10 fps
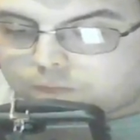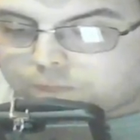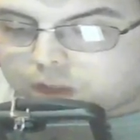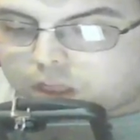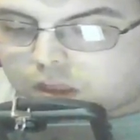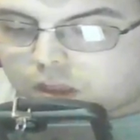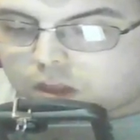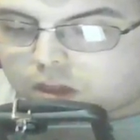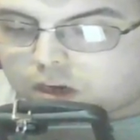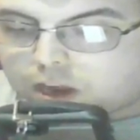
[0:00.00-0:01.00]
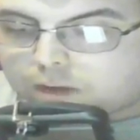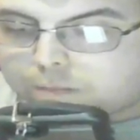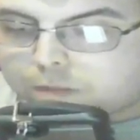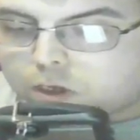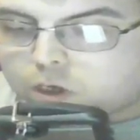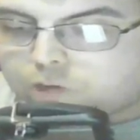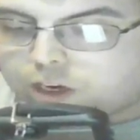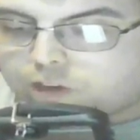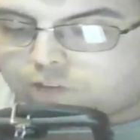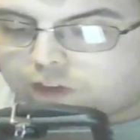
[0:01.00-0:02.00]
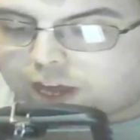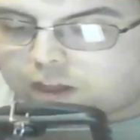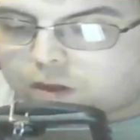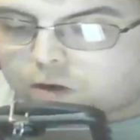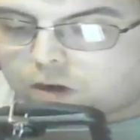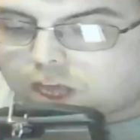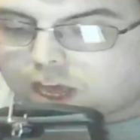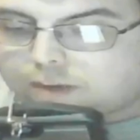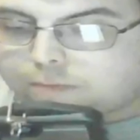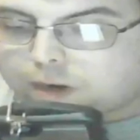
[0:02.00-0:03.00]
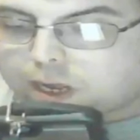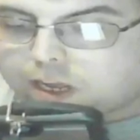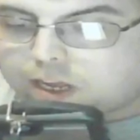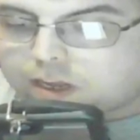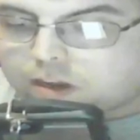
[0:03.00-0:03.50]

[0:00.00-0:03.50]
This doesn't have much of an effect on gameplay,